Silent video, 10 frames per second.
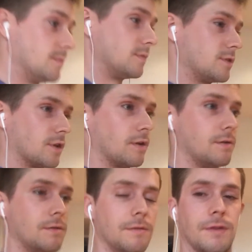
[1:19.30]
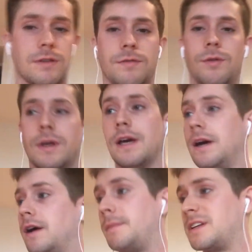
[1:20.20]
So first of all,
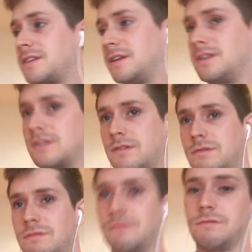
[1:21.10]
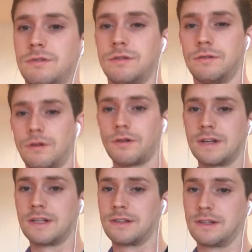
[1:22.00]
yeah, I basically just,
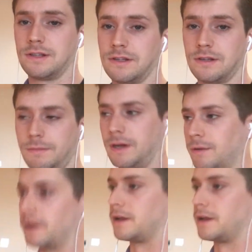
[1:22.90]
contents is a big one.